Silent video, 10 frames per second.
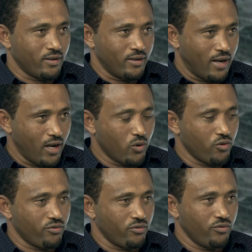and lack
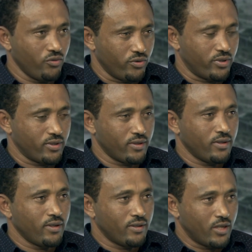of food
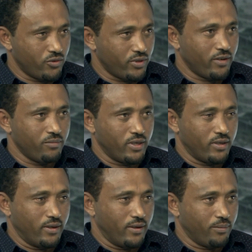that should have
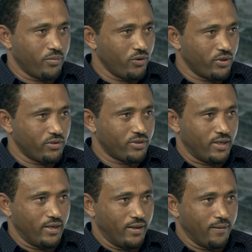been produced
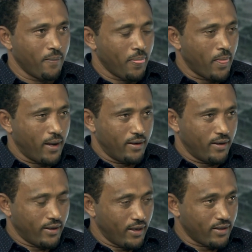in
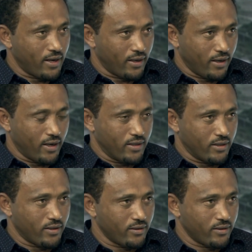irrigated agriculture.